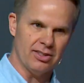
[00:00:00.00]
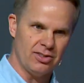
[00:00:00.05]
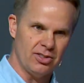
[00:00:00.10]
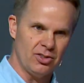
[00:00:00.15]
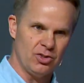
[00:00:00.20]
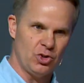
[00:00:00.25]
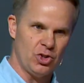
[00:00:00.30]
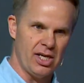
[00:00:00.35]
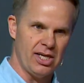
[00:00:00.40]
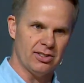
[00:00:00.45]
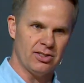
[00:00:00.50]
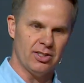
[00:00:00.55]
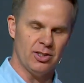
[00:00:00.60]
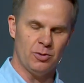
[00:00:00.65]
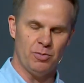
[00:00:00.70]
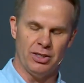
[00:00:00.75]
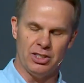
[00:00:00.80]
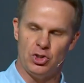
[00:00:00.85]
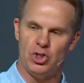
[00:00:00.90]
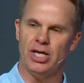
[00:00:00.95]
this is
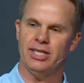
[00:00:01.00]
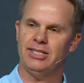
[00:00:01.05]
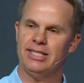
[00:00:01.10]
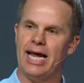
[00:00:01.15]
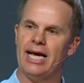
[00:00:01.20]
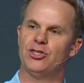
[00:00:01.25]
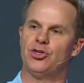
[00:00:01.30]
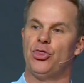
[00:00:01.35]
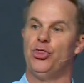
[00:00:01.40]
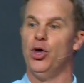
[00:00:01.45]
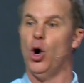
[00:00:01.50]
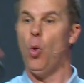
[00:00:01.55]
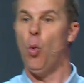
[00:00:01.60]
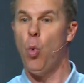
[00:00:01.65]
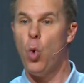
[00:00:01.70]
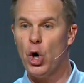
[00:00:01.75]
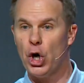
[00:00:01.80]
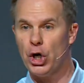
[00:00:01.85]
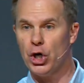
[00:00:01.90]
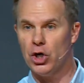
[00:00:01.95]
Jesus, but just as the
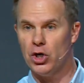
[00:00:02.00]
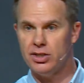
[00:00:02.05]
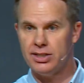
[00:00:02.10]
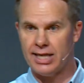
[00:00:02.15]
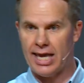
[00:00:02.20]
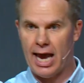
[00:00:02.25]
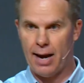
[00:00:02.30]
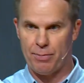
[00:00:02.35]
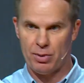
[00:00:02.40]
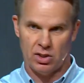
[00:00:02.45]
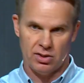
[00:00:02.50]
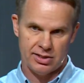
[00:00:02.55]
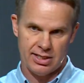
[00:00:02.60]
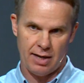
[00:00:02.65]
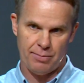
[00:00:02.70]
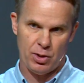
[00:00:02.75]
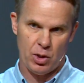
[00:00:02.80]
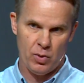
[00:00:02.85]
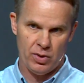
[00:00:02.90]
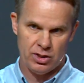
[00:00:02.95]
Word, capital
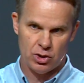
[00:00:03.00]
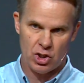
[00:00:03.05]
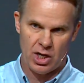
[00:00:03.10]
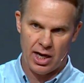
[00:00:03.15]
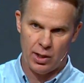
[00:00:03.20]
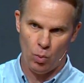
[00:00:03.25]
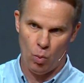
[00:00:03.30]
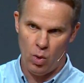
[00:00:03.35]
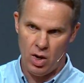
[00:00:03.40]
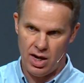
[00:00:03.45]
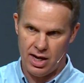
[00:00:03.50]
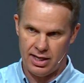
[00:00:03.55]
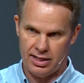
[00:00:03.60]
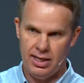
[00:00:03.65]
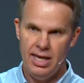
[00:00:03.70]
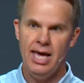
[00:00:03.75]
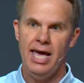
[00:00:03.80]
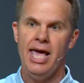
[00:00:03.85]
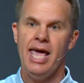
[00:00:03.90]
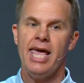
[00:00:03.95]
W in John
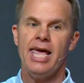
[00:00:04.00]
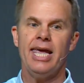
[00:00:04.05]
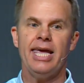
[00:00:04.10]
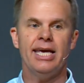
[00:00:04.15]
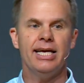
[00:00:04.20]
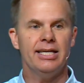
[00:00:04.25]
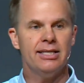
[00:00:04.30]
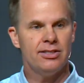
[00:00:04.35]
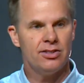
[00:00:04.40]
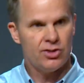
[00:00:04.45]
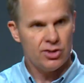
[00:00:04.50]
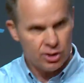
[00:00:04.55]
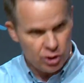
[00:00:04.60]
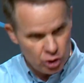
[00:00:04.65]
1, is